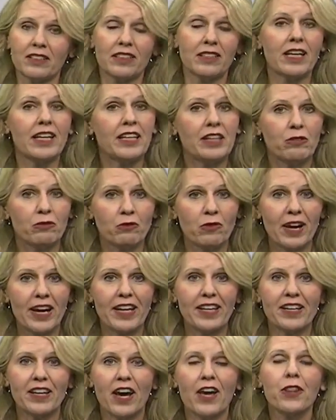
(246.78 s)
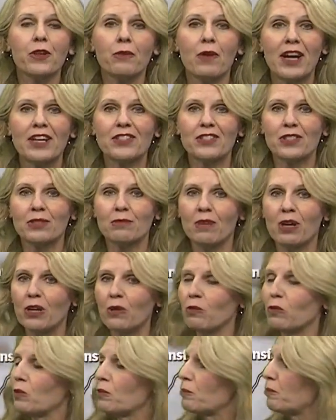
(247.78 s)
any rain. Otherwise,
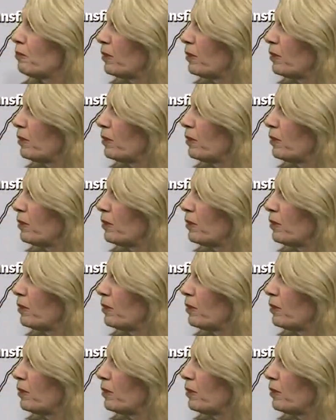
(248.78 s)
tomorrow we'll be,